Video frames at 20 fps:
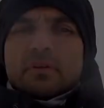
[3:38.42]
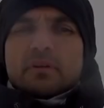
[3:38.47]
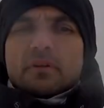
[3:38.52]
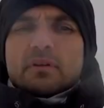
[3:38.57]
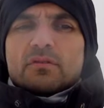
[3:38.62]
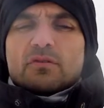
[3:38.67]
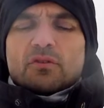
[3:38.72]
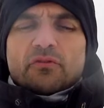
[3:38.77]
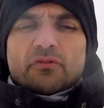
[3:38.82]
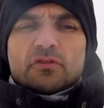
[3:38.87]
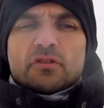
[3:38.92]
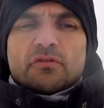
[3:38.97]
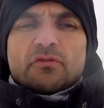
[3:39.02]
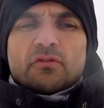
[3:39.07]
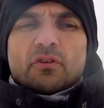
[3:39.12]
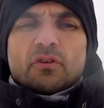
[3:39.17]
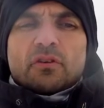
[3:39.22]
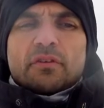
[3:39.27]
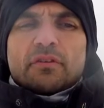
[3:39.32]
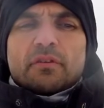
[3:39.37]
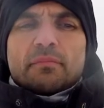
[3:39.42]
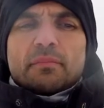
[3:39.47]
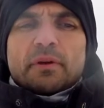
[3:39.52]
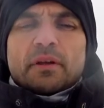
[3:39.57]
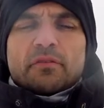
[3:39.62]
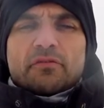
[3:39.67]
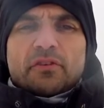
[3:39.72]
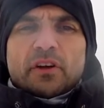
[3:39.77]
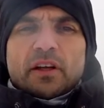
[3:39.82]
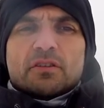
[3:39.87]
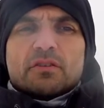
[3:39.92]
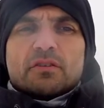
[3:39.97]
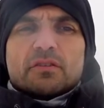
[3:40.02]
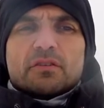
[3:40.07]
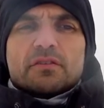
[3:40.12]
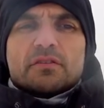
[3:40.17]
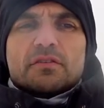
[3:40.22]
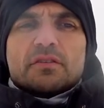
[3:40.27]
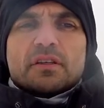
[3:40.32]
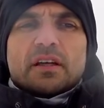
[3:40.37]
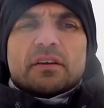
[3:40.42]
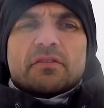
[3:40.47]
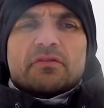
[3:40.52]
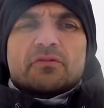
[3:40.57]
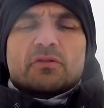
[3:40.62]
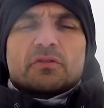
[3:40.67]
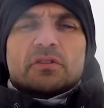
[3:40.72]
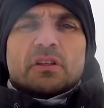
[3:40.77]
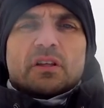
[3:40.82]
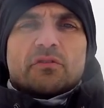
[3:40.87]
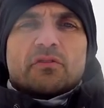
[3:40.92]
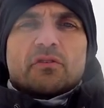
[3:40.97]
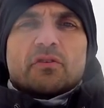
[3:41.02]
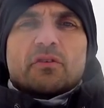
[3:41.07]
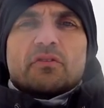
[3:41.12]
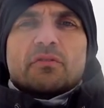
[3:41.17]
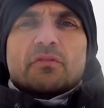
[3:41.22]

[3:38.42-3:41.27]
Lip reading: So first of all, the manufacturers have to deliver